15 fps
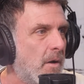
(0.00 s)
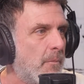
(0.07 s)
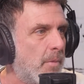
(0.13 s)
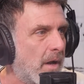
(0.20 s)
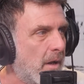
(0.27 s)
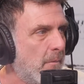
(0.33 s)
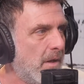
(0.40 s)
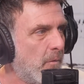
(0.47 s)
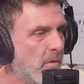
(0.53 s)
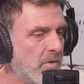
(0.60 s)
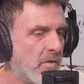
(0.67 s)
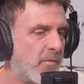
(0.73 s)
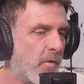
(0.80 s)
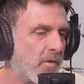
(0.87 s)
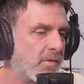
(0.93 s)
But I mean, when
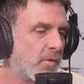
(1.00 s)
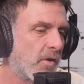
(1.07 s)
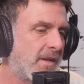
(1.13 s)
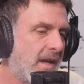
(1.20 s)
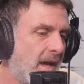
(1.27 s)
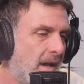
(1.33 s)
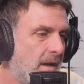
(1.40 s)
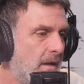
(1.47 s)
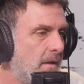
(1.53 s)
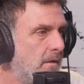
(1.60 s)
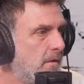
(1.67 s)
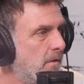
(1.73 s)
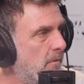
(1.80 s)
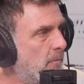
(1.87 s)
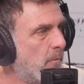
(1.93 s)
you first look at it,
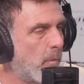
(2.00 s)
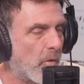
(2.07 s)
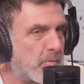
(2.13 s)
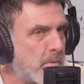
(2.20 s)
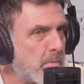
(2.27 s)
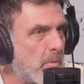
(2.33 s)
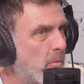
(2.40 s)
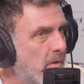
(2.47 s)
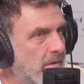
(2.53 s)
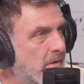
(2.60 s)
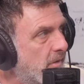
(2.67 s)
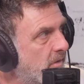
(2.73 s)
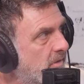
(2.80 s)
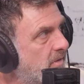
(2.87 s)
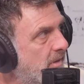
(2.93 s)
most people wouldn't
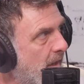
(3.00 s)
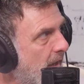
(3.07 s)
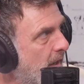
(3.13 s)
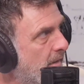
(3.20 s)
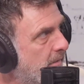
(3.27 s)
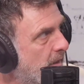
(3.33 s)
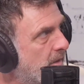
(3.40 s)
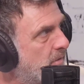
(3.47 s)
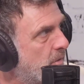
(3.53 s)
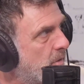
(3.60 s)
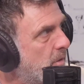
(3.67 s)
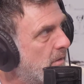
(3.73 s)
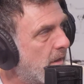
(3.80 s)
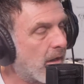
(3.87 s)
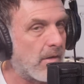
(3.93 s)
understand that it took
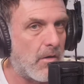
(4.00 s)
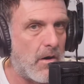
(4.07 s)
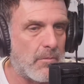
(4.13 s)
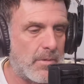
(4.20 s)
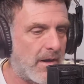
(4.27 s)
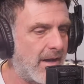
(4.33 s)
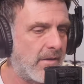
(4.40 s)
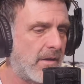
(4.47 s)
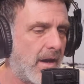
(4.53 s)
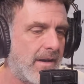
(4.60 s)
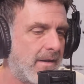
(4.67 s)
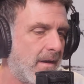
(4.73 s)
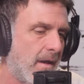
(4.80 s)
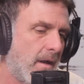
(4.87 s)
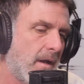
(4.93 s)
you that long, but I
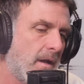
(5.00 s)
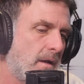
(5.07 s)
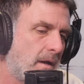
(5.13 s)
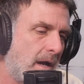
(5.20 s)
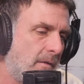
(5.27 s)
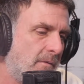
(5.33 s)
get it.